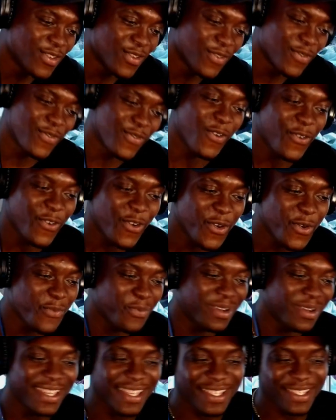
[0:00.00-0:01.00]
For real,
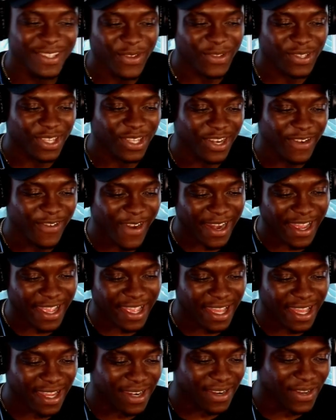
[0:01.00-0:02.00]
please don't turn around
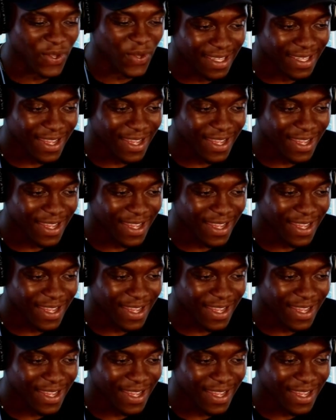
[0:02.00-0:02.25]
again.